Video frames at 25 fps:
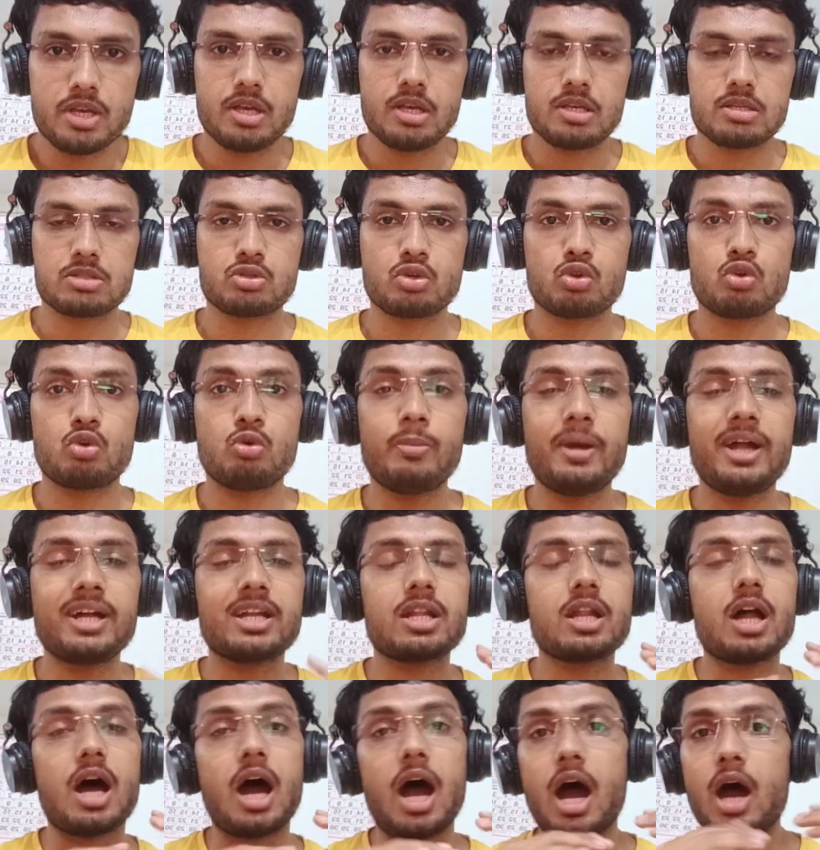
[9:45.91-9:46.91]
So no
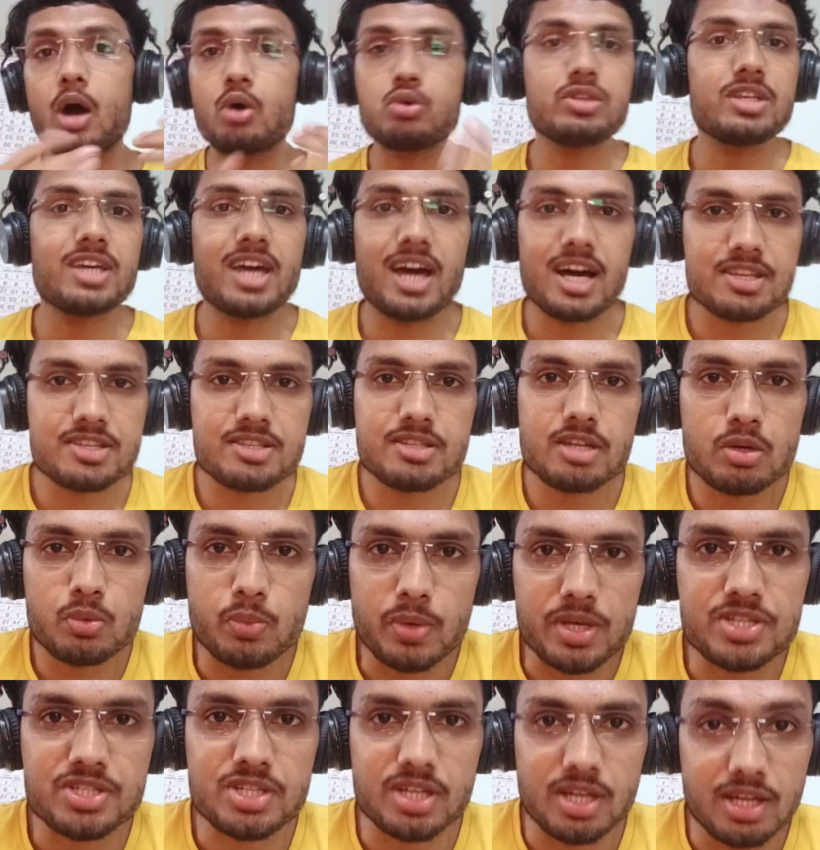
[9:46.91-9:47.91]
matter how they ask the
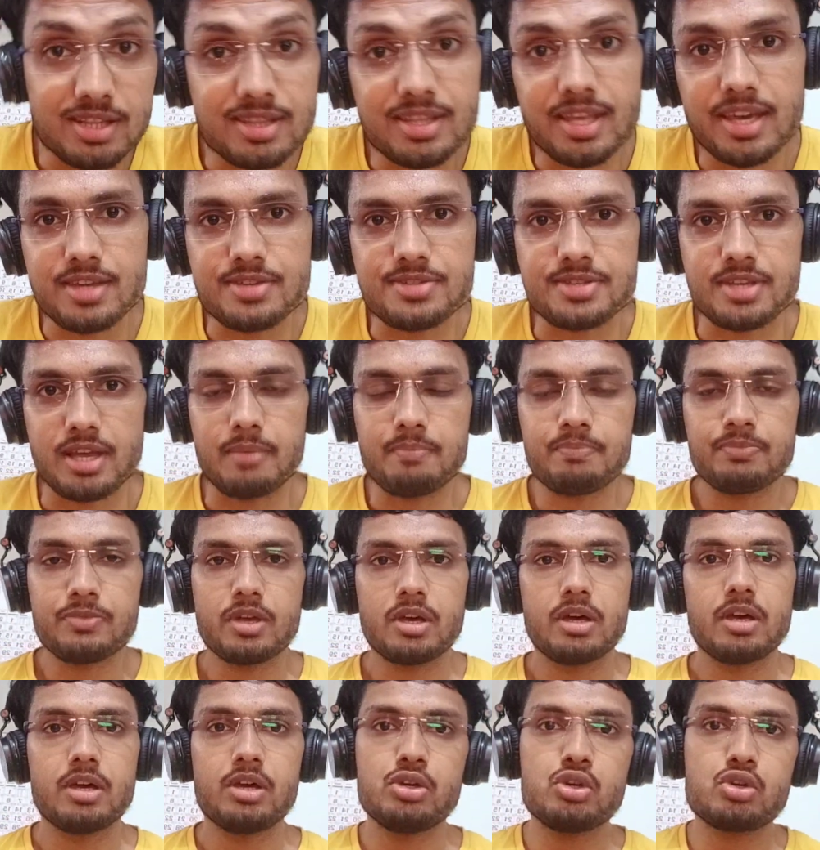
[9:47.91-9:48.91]
question in the exam,
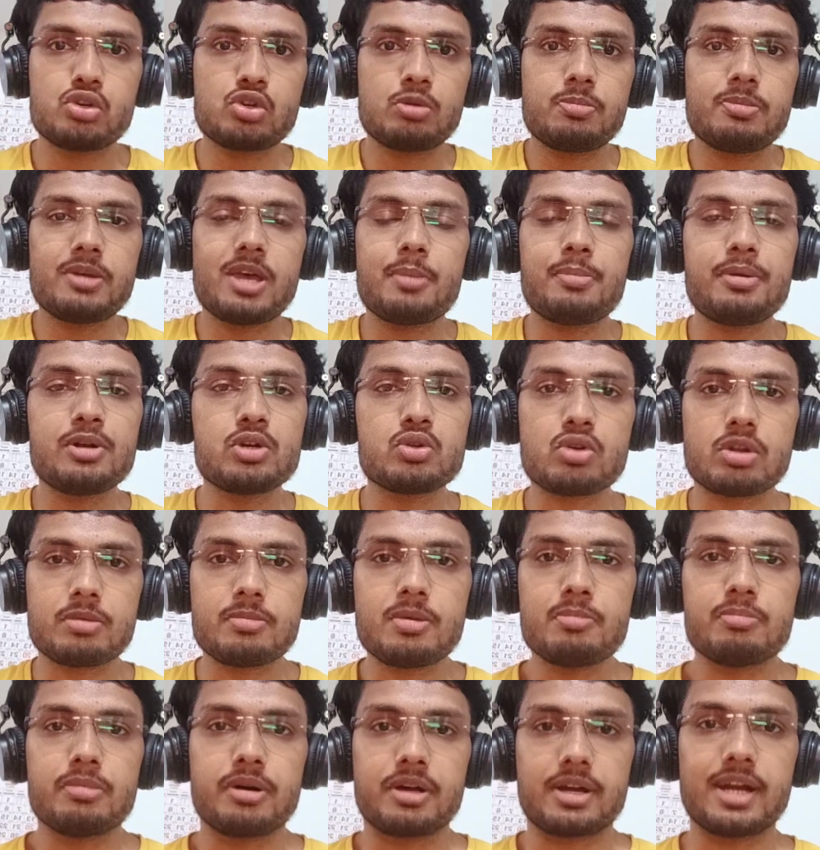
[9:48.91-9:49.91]
you should be able to
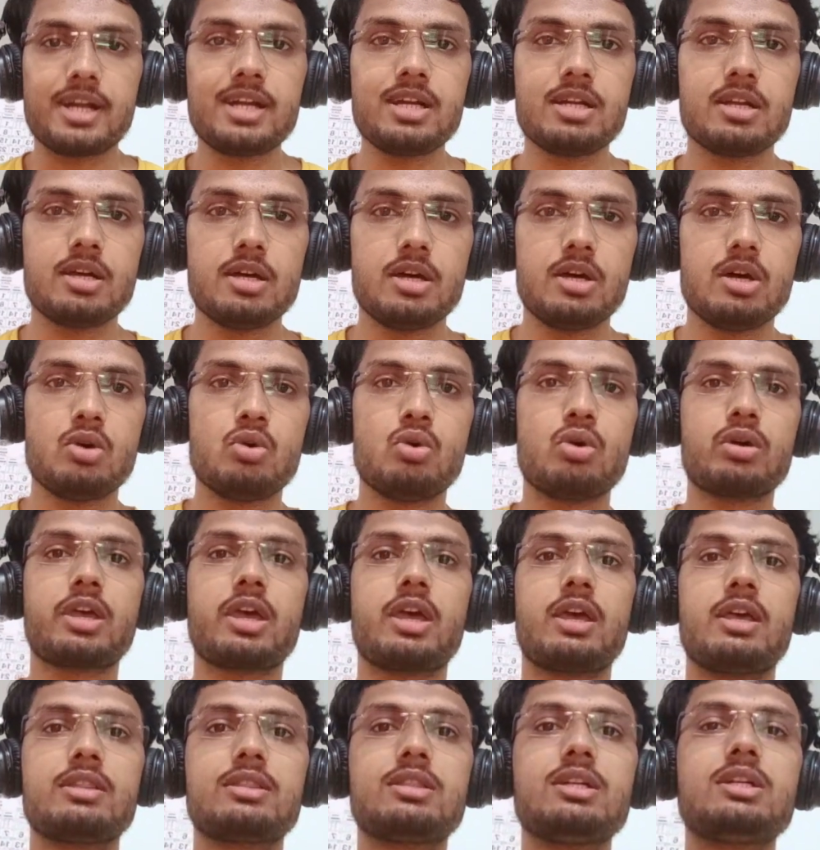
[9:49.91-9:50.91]
remember, right?
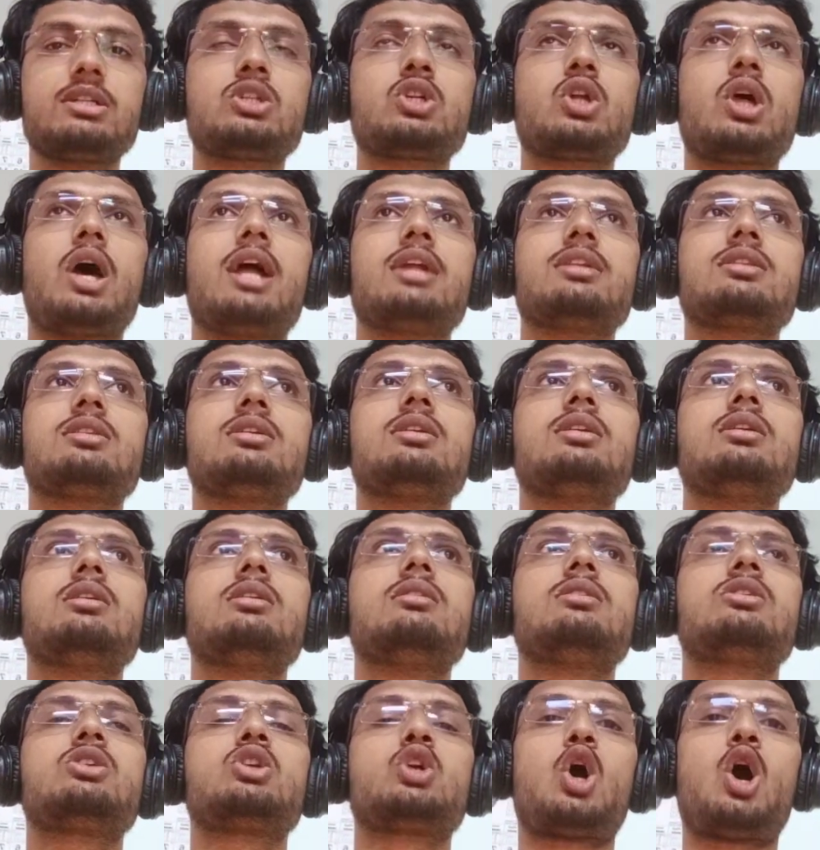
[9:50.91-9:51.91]
Okay, at
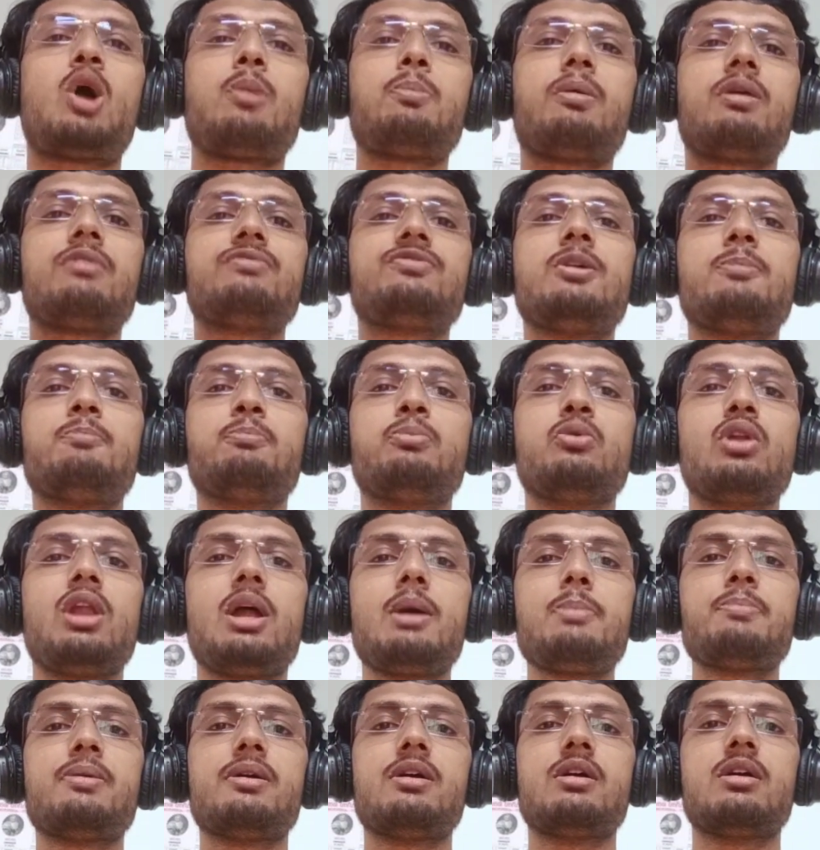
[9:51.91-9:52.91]
the top of the
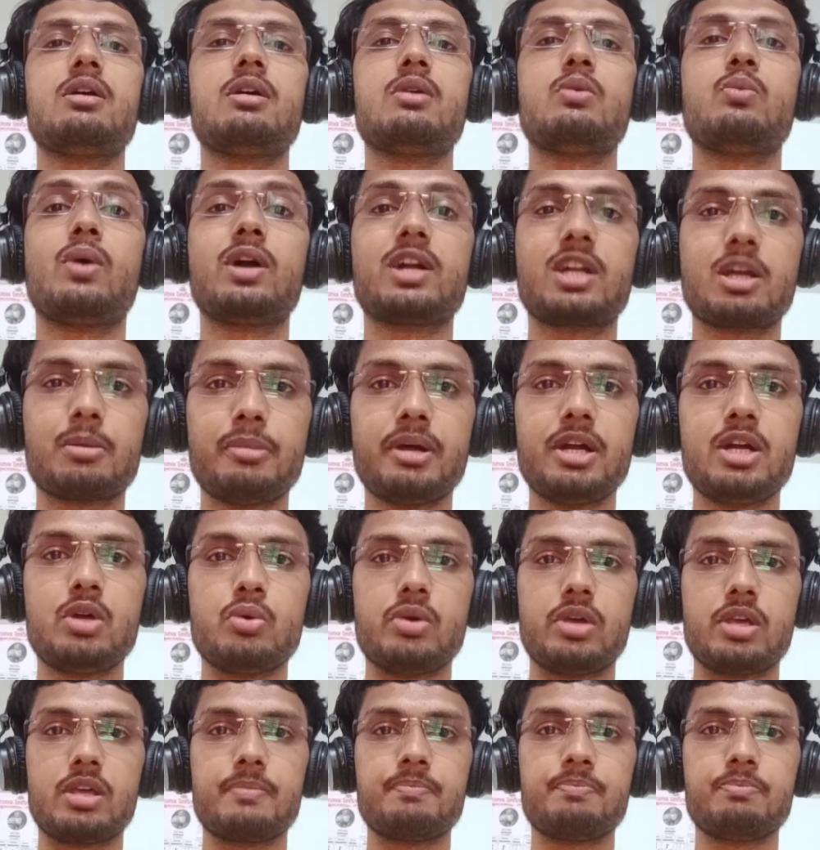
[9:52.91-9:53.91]
pull-up, what am I
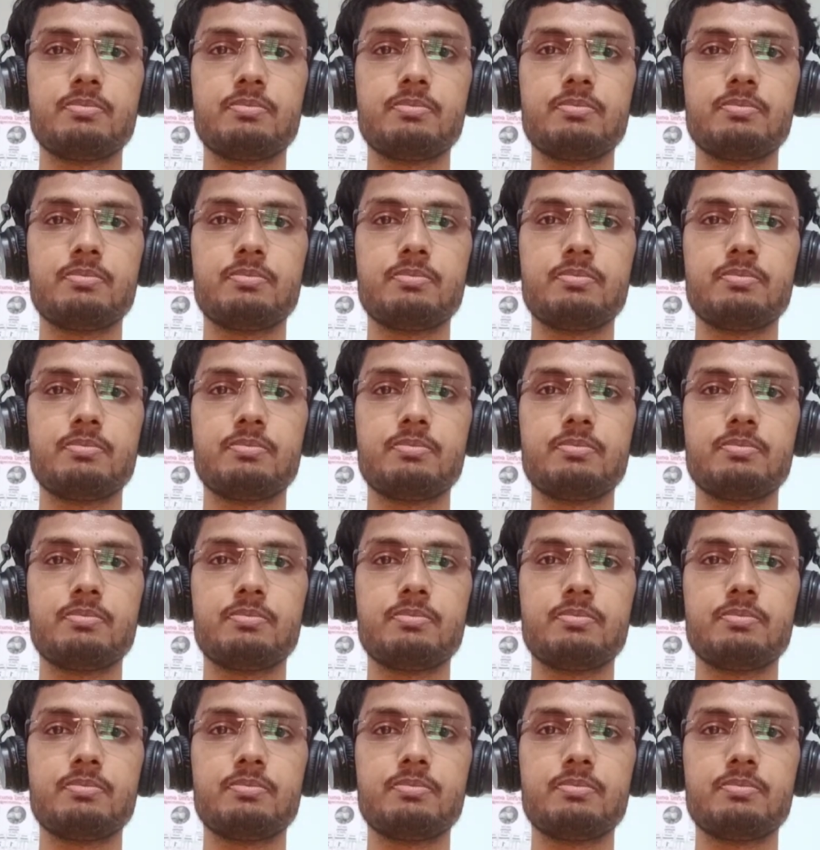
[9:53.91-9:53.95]
doing?